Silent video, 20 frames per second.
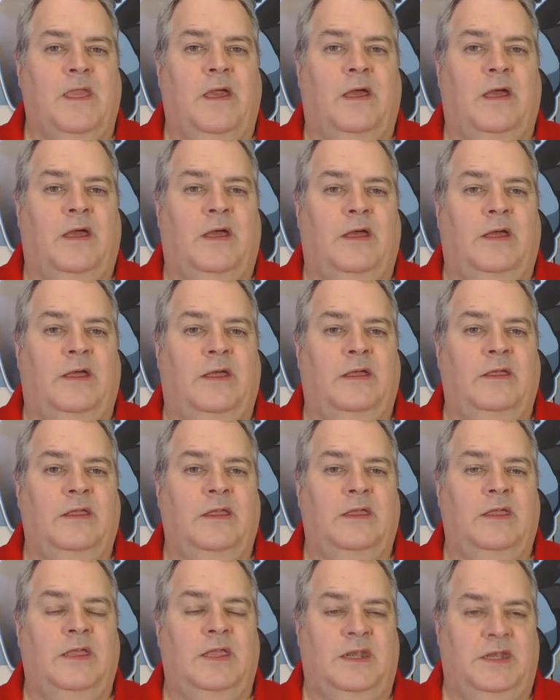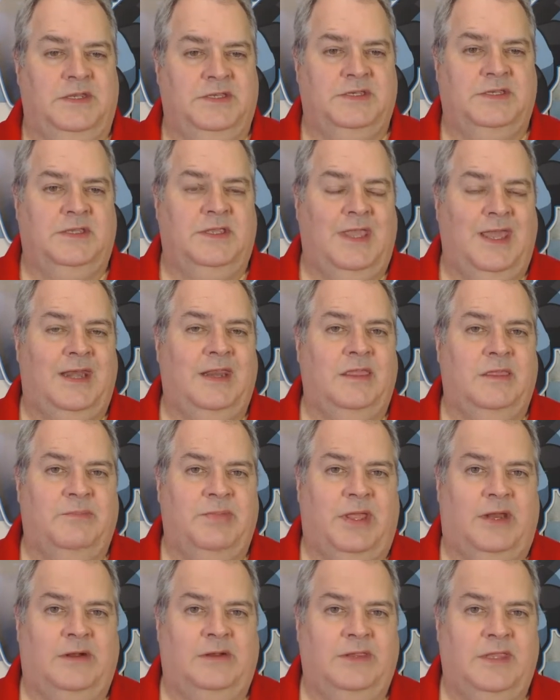it is getting the
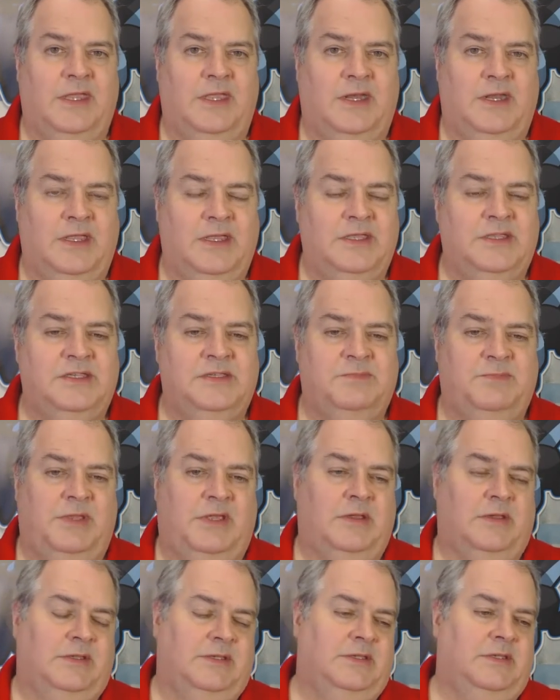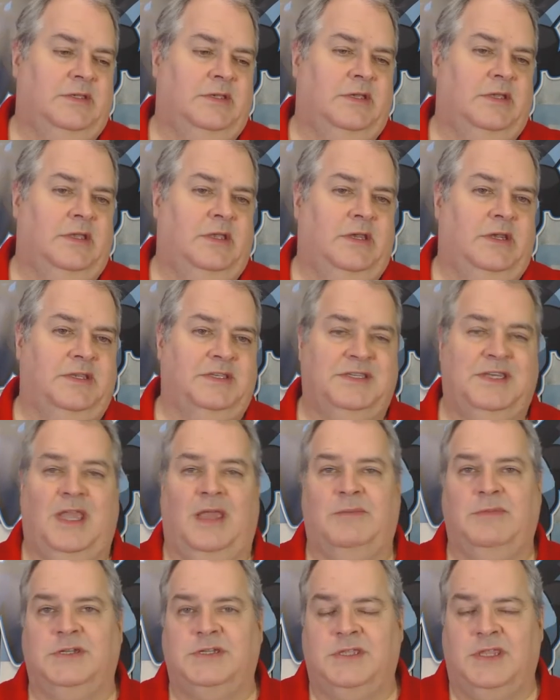penalty it is, because it has
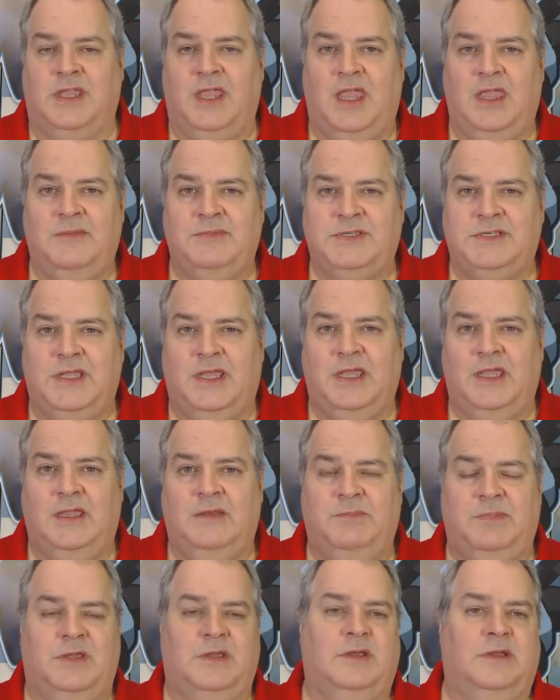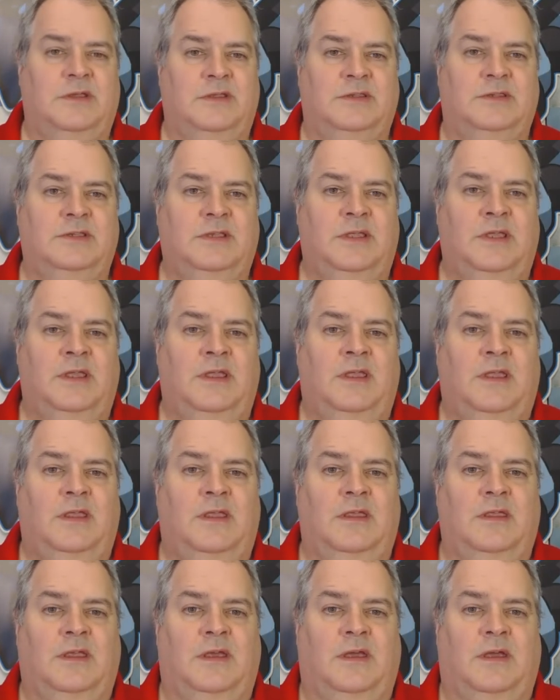damaged the game state, because
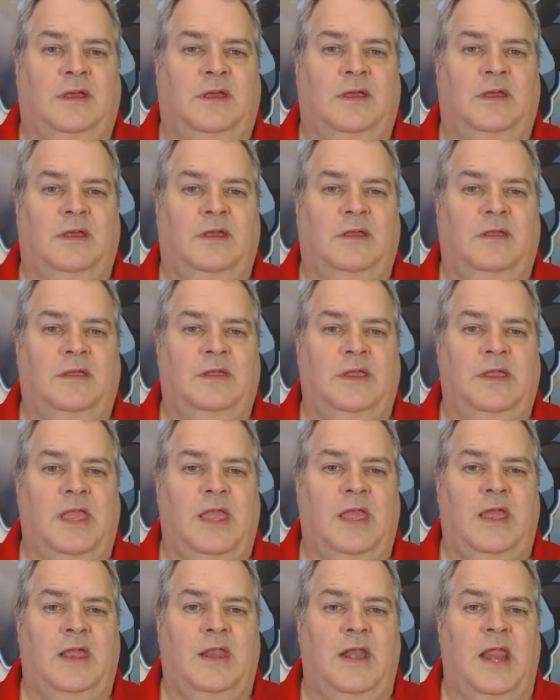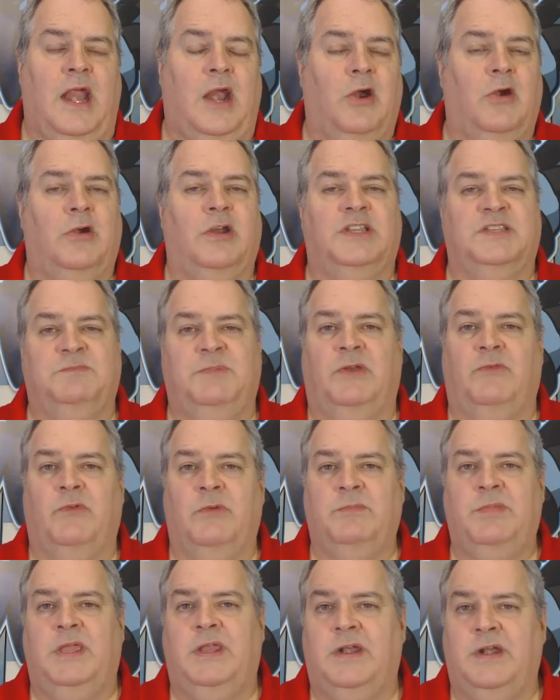an error has been
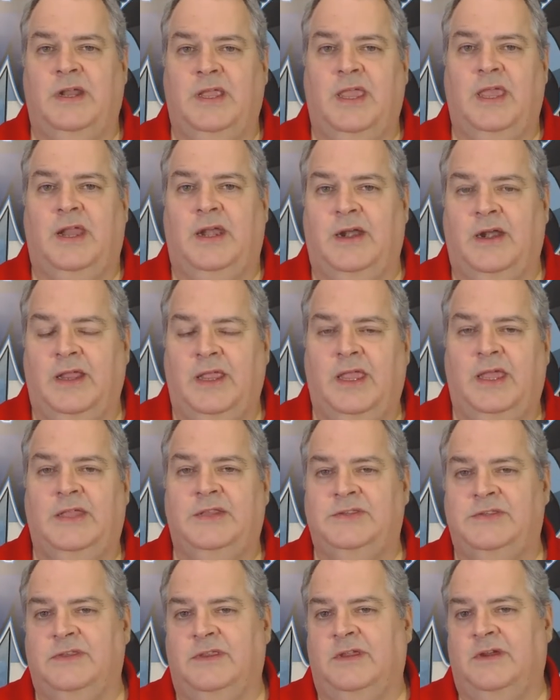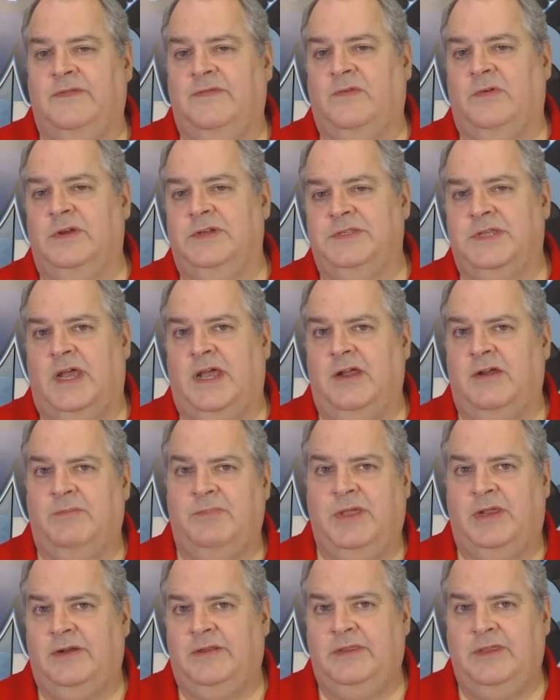repeated again and again, so therefore it's a higher
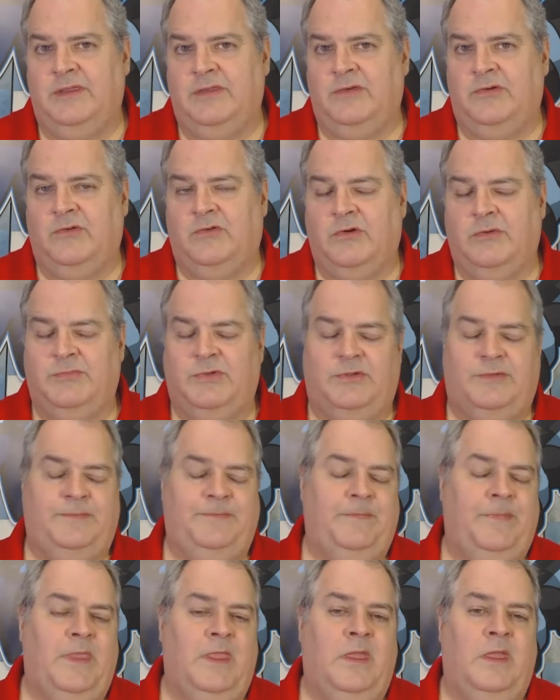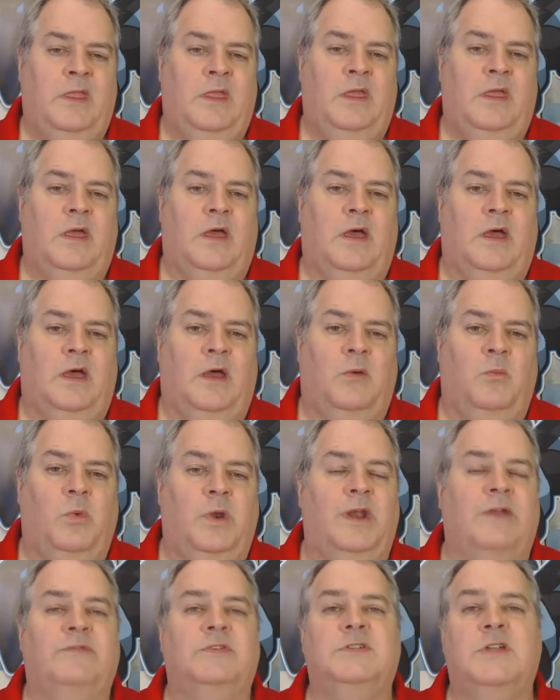penalty than normal.
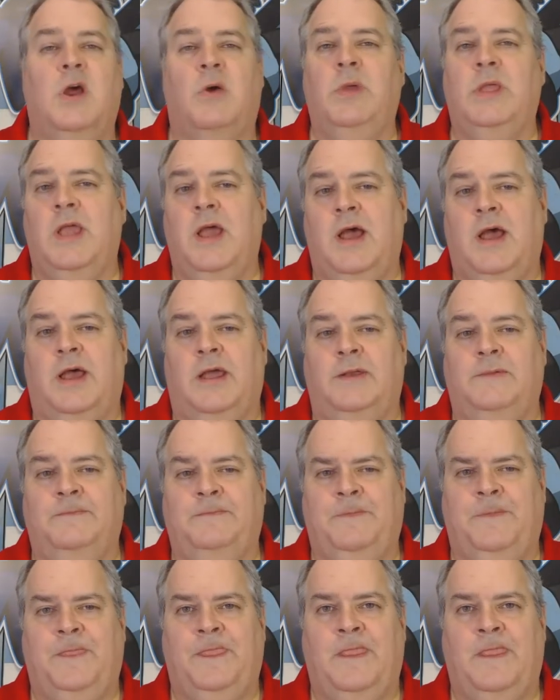Whatever's going on,